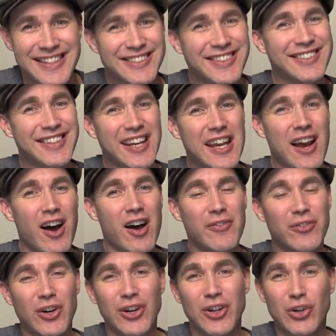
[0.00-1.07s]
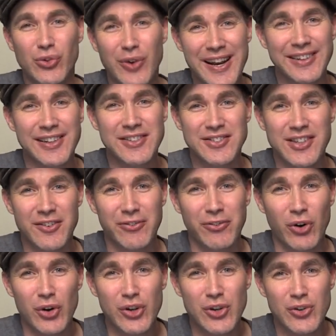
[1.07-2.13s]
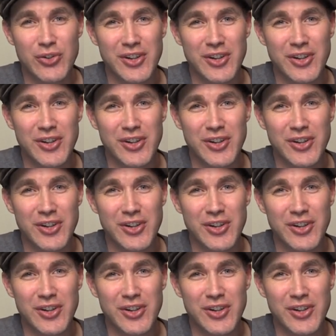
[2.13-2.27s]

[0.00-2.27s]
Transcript: Today I've got a great lesson for you